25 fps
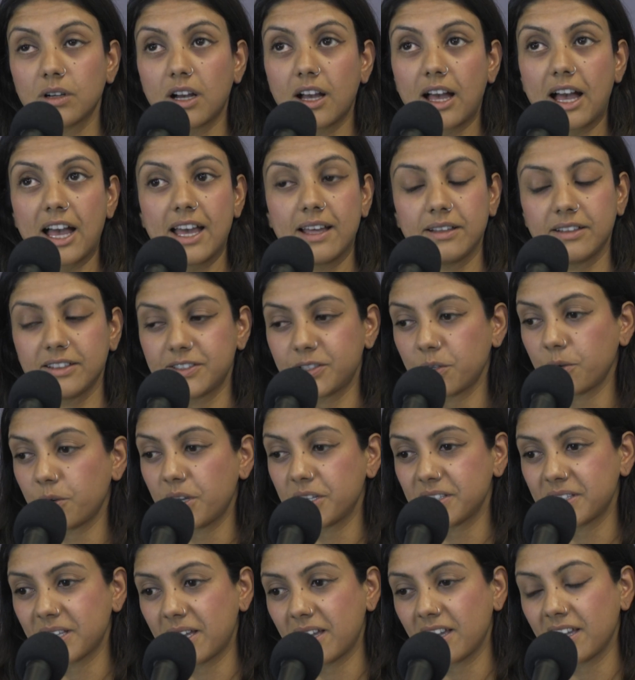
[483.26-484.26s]
uh, so
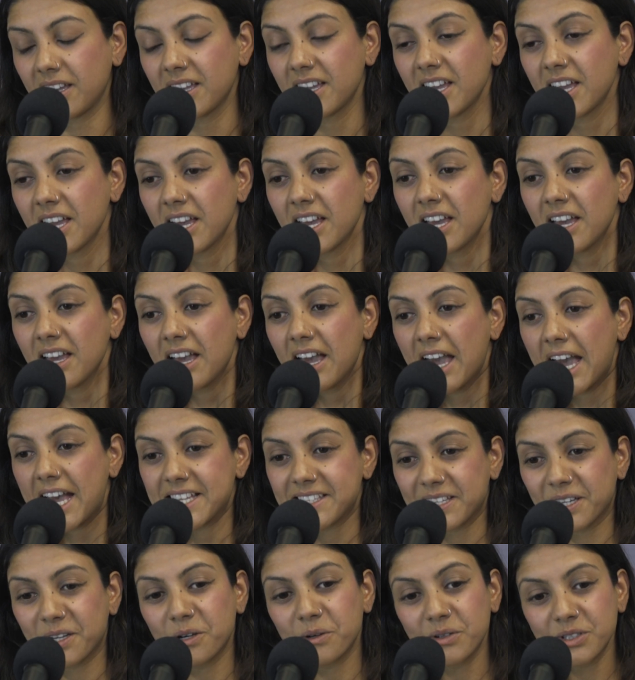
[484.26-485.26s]
as I, as
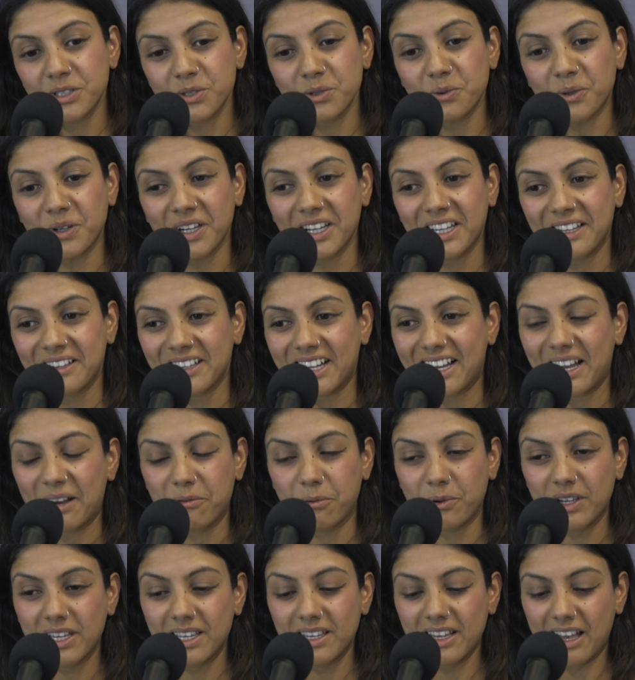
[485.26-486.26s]
I go into work,
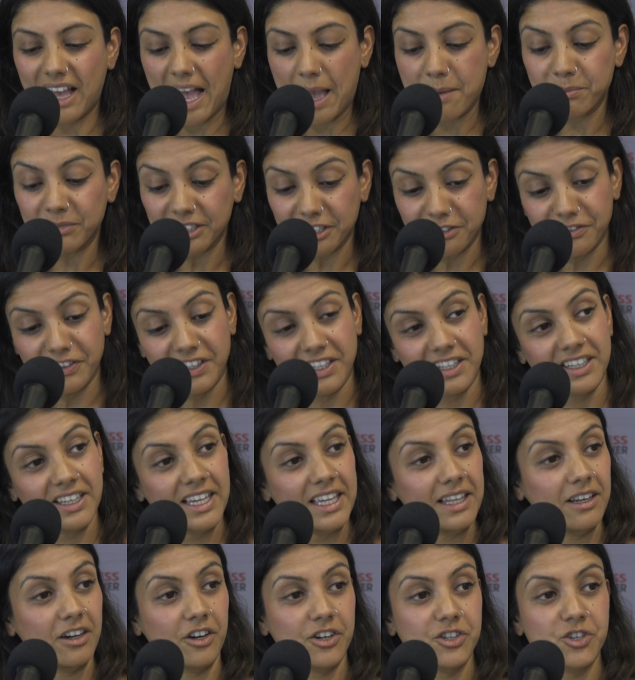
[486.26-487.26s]
we, I'm living
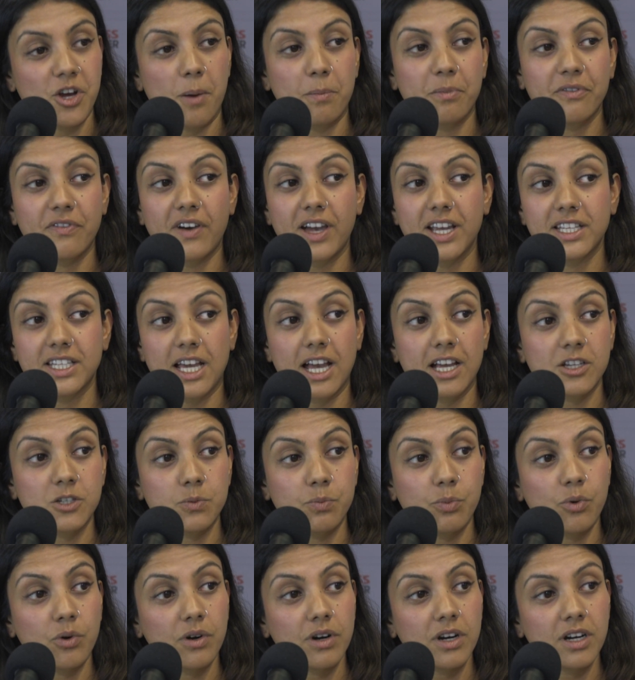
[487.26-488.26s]
in our Shopify
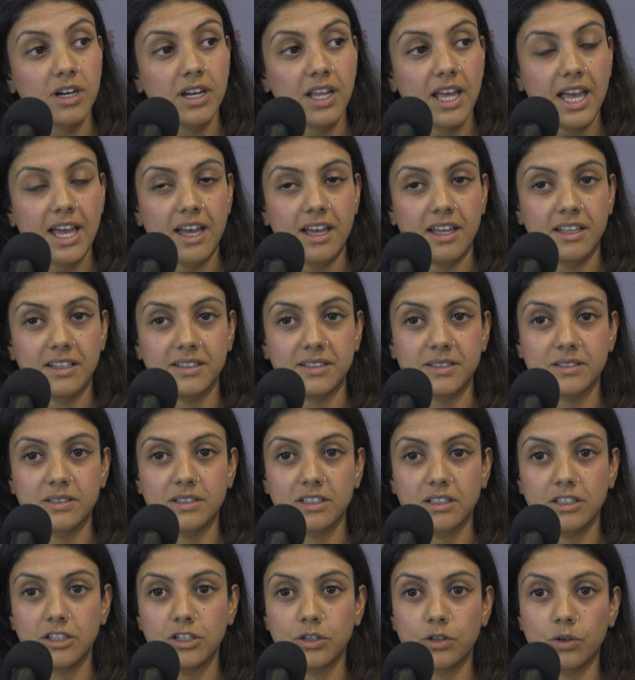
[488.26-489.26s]
dashboard, and,
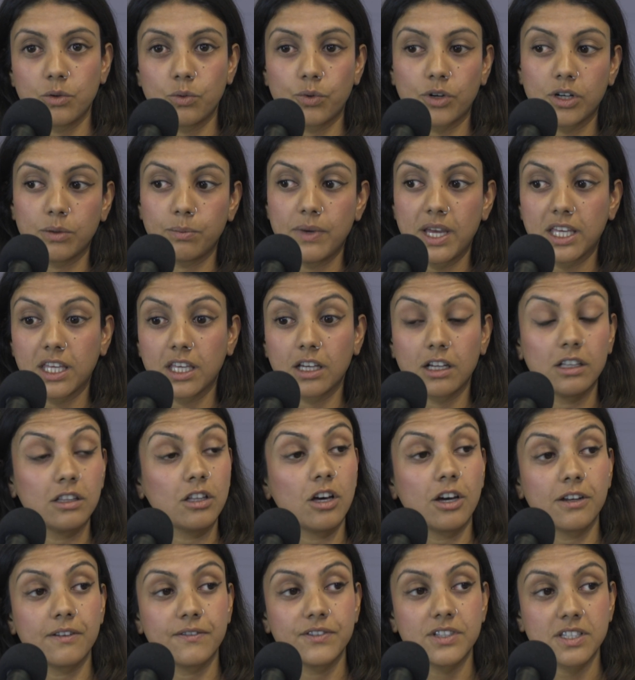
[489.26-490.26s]
you know, we're making a
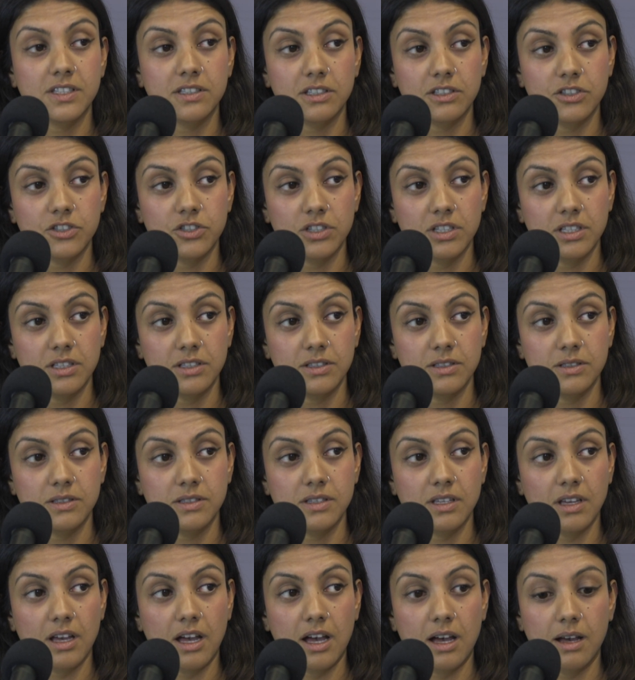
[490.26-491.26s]
lot of decisions
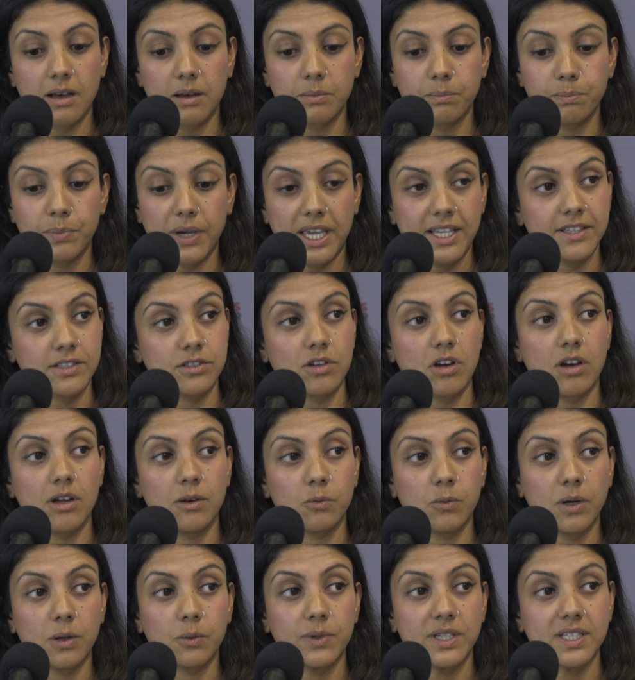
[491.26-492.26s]
uh, based on
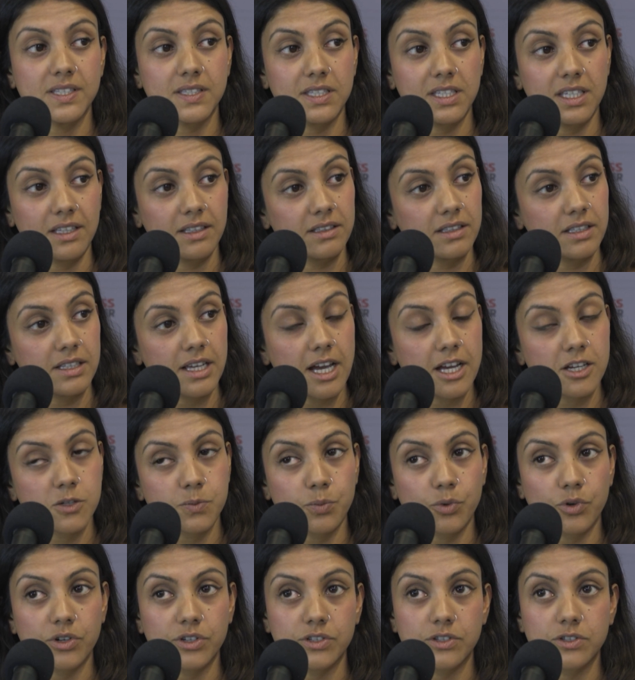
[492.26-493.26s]
what we see in the
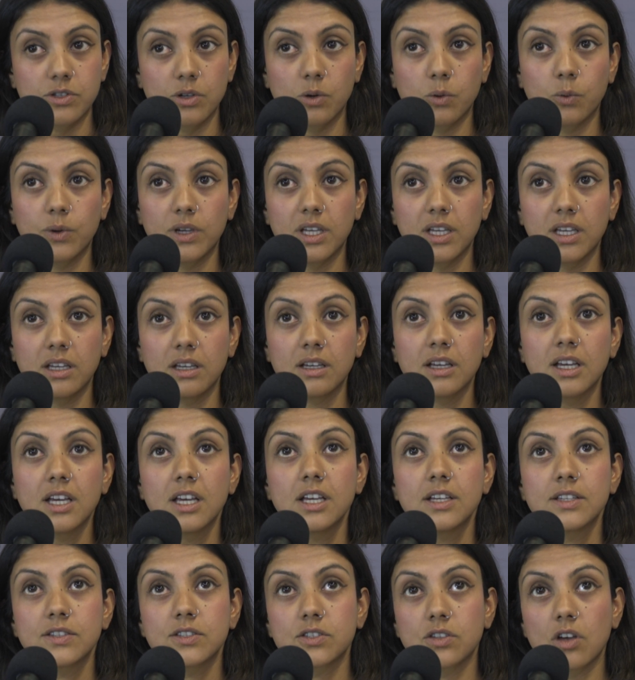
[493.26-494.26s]
dashboard. So we
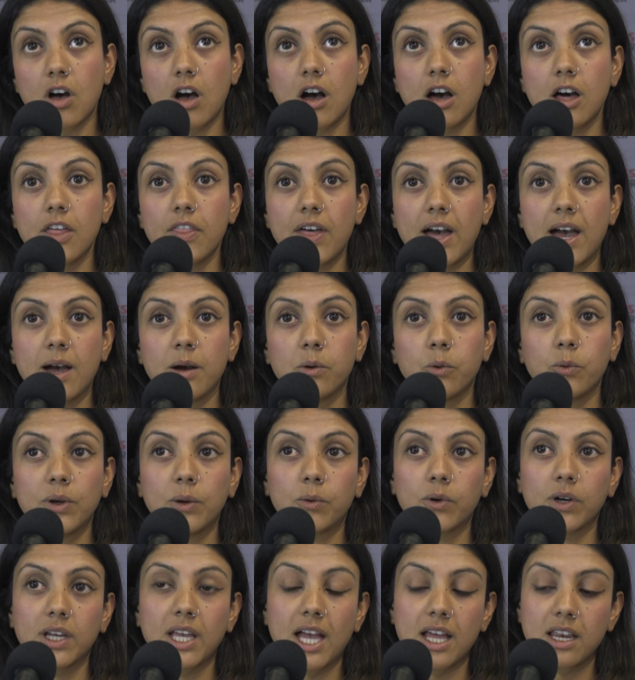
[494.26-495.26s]
saw that we
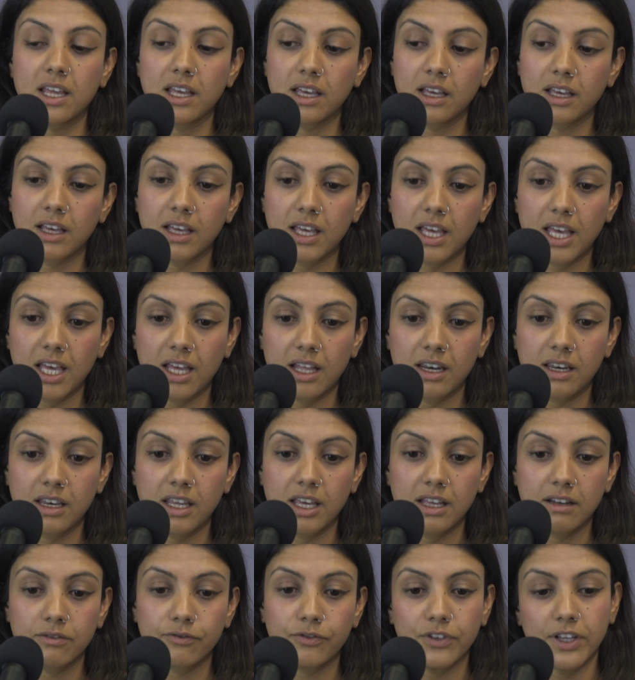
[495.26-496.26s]
were getting an
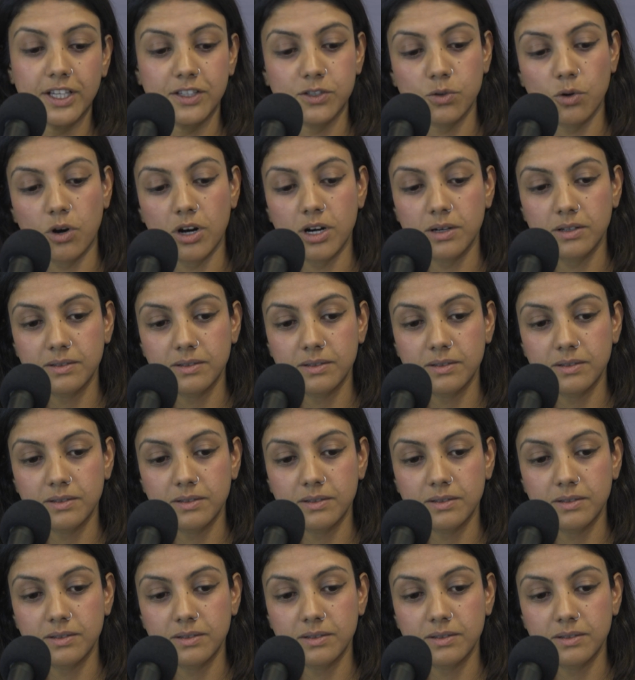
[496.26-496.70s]
influx, so our